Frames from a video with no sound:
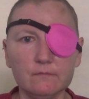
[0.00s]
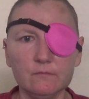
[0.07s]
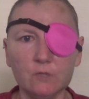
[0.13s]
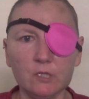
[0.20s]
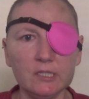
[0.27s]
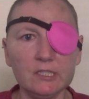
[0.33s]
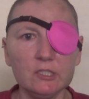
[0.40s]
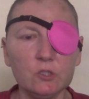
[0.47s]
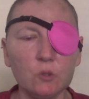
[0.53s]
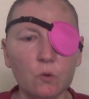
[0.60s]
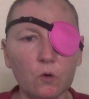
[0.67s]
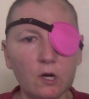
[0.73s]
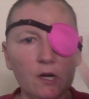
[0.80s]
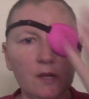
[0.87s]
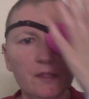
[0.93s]
really
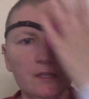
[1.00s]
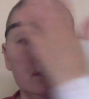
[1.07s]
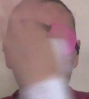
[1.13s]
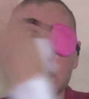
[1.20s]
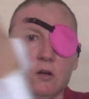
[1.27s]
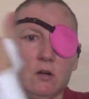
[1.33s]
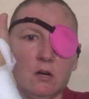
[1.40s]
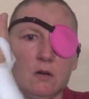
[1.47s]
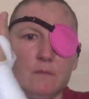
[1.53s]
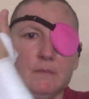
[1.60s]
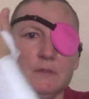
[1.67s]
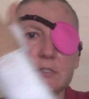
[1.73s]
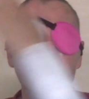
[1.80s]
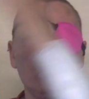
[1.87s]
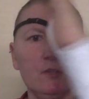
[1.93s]
sore, this
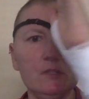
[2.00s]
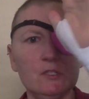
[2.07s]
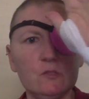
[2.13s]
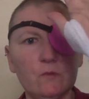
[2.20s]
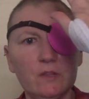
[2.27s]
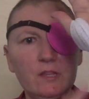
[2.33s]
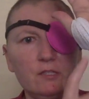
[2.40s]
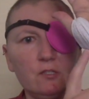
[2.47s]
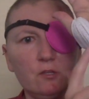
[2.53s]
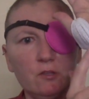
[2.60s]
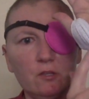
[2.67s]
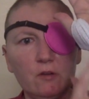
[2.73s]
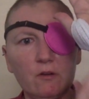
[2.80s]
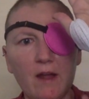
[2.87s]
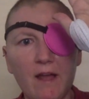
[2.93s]
arm, so this is where they
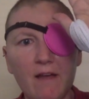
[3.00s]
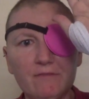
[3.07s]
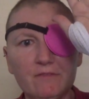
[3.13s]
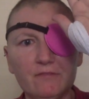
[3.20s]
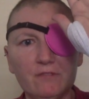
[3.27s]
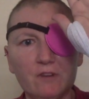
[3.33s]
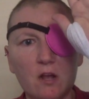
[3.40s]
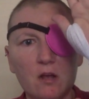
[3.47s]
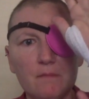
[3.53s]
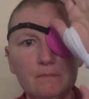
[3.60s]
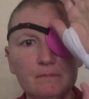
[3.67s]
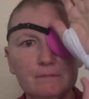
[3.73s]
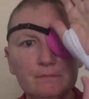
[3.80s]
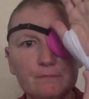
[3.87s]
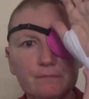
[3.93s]
took the graft from.